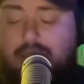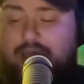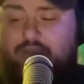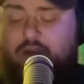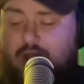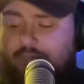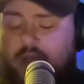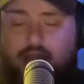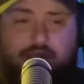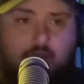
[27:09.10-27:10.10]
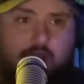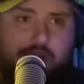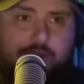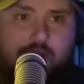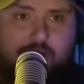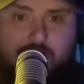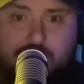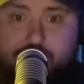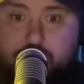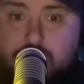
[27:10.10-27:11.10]
And if I'm not carrying around that
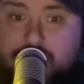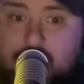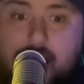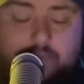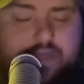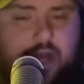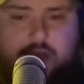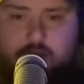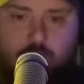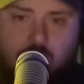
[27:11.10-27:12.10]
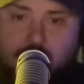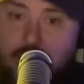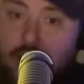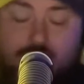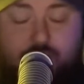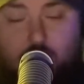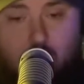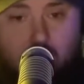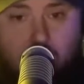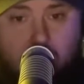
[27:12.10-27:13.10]
hatred, and I'm telling you right now, I
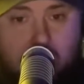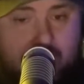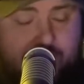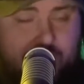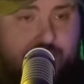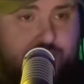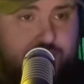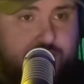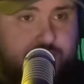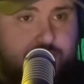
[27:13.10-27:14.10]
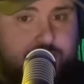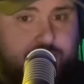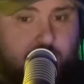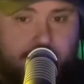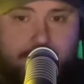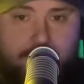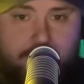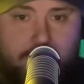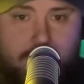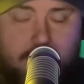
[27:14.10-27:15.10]
don't have hatred for him.
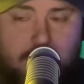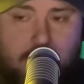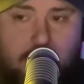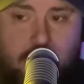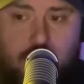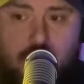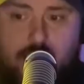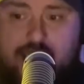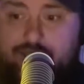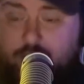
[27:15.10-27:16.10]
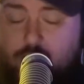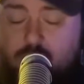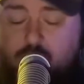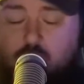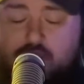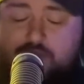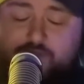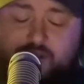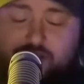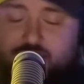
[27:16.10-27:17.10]
And if you want to call that
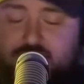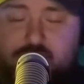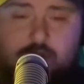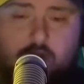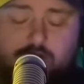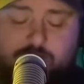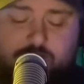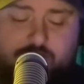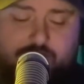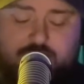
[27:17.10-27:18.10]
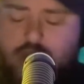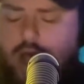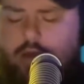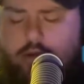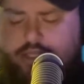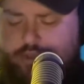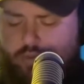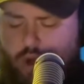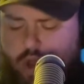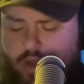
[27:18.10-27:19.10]
forgiveness, then call it forgiveness. Call it what you
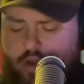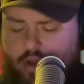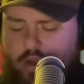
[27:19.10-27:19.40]
want.